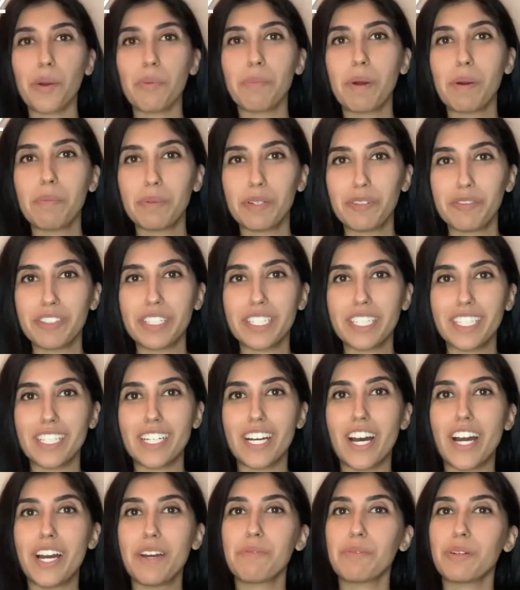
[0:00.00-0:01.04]
my boyfriend and
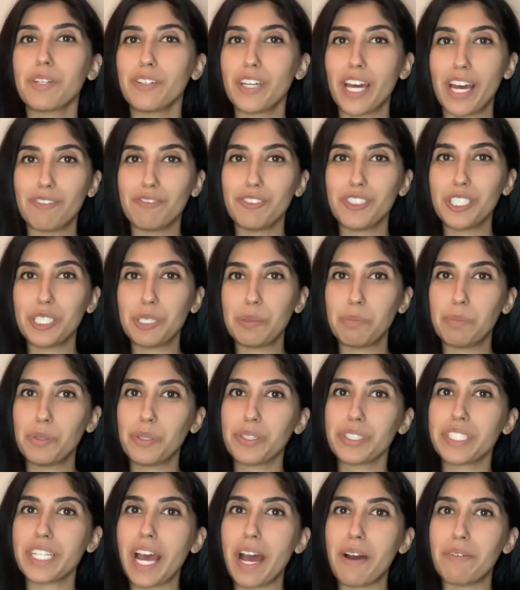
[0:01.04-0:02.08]
I, we have just
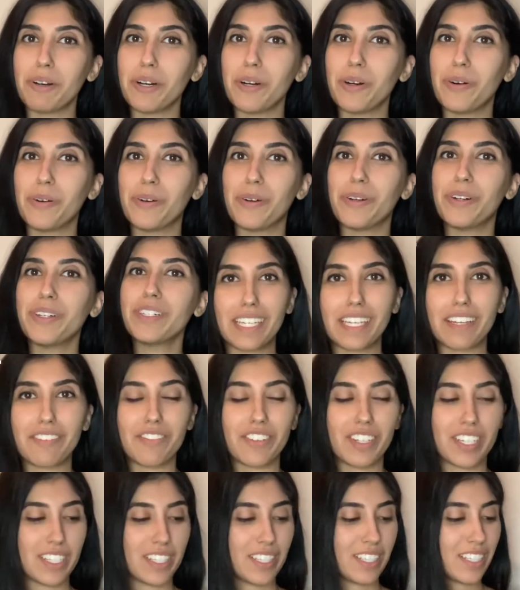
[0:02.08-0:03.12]
booked our hall. They've
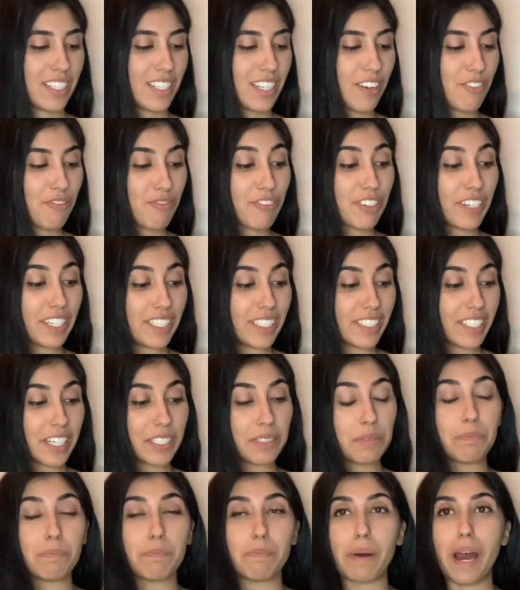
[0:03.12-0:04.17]
given us this like really nice
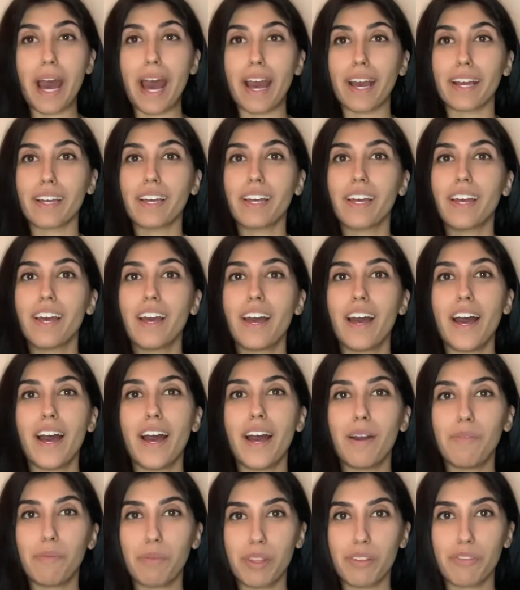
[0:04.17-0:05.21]
bag
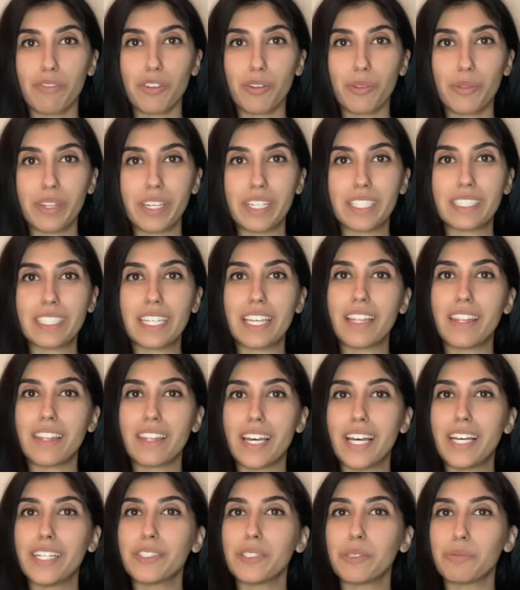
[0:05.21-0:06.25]
with a few things in
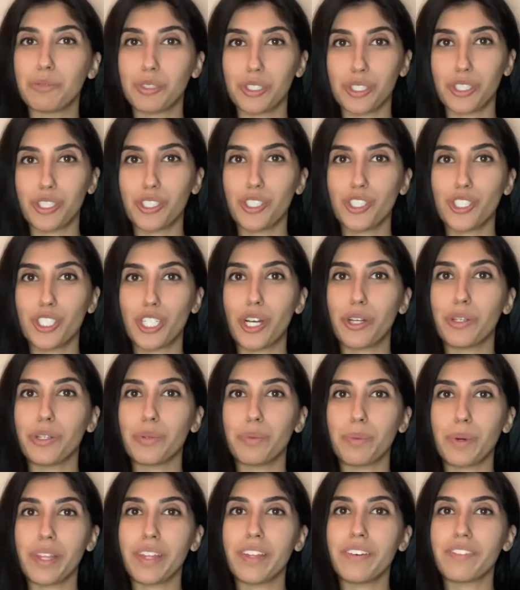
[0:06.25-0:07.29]
there, so I'm just going to show you
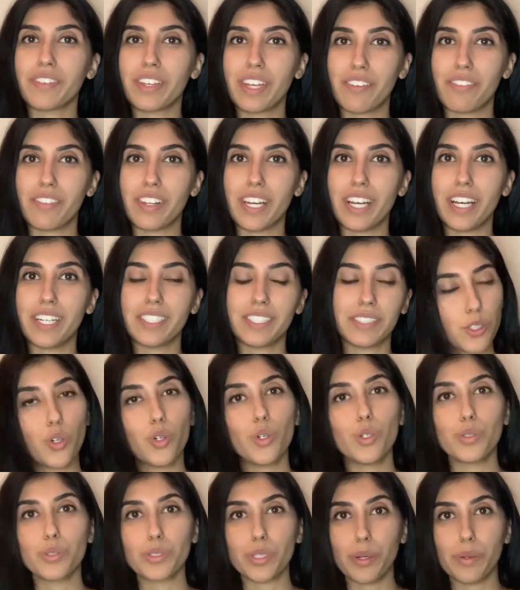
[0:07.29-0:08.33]
what they've given us.
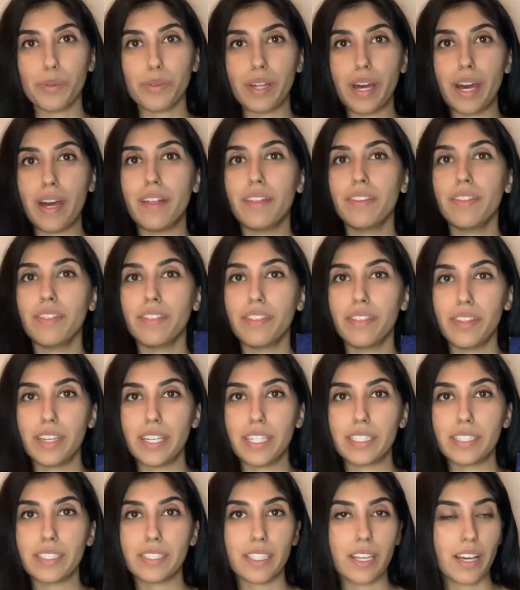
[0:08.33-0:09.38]
Also then,
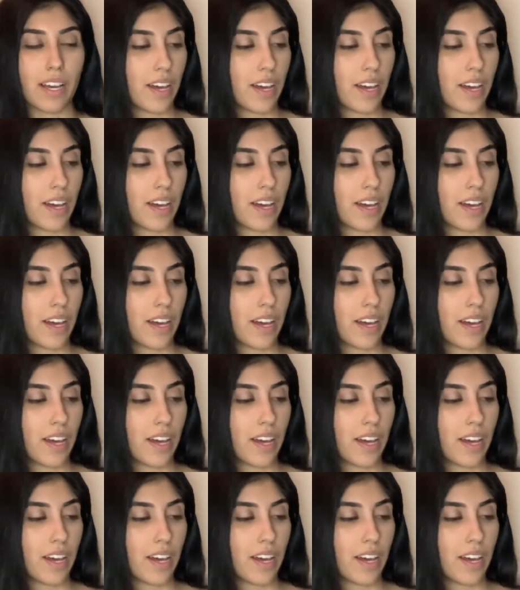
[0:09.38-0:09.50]
this